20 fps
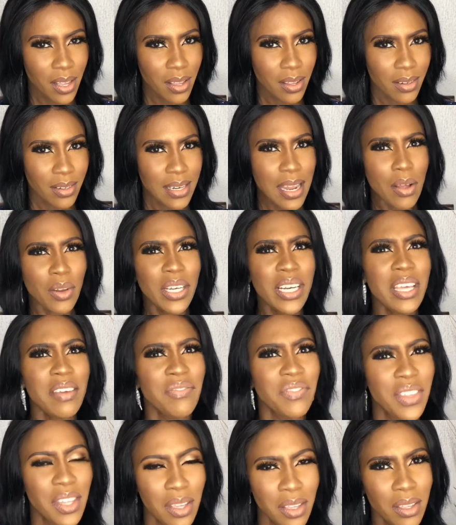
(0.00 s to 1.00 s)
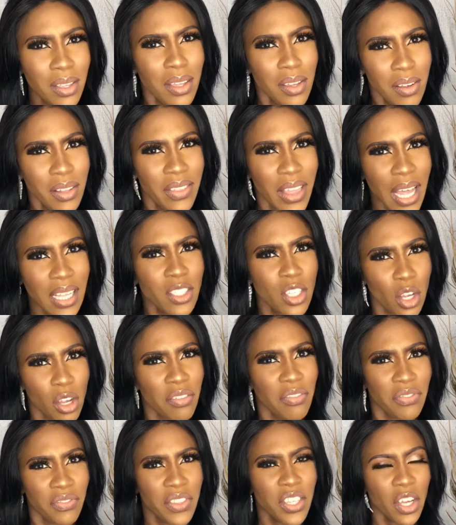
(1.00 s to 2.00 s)
Now leave that
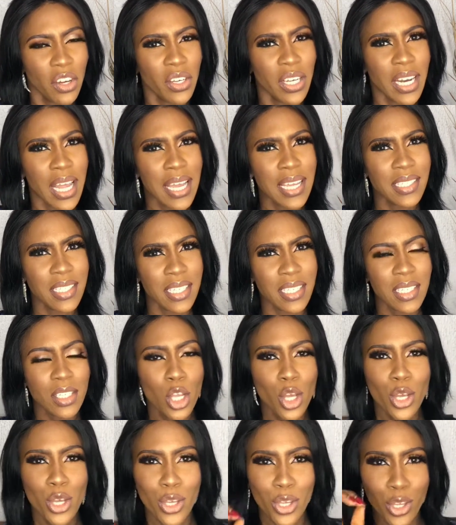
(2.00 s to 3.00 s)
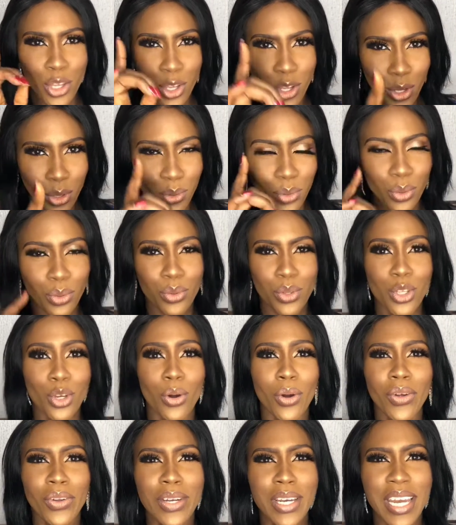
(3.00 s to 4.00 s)
of the organizers. You,
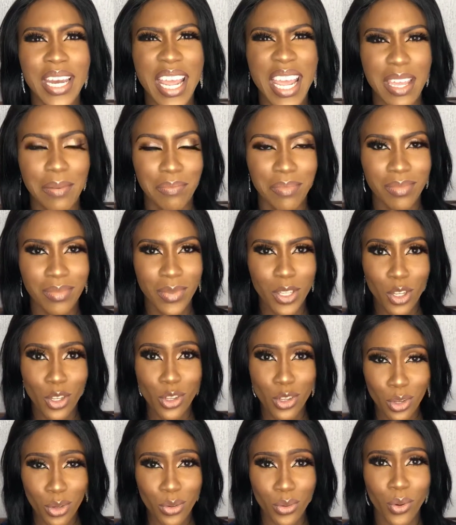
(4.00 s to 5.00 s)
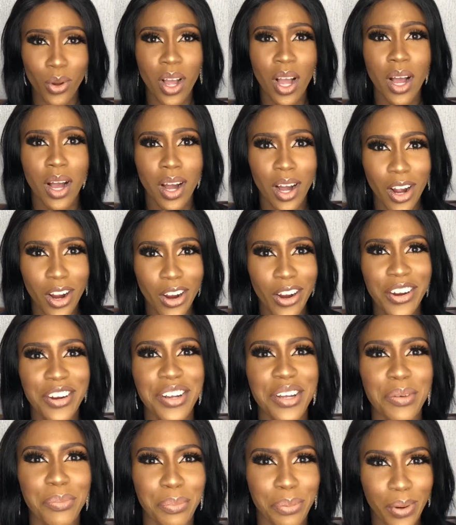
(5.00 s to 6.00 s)
your own name, you are
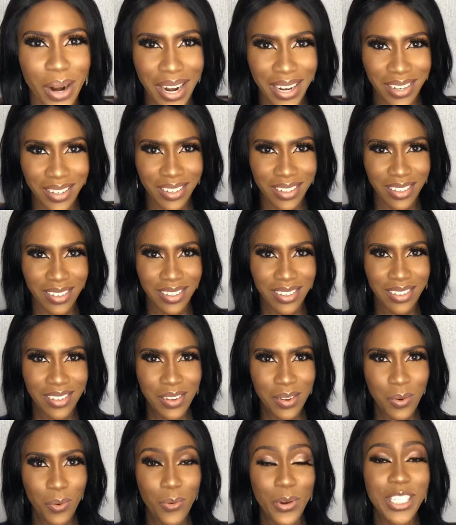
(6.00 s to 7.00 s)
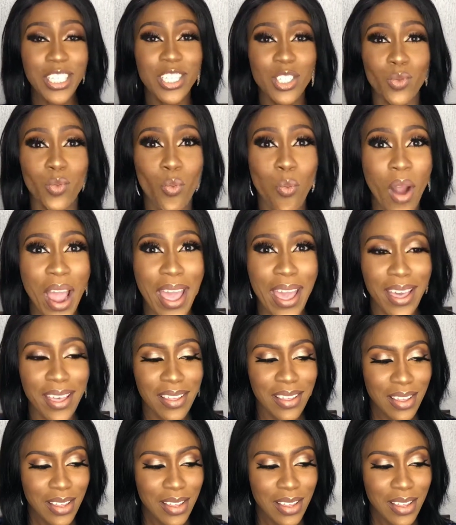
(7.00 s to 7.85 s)
a brand, which is where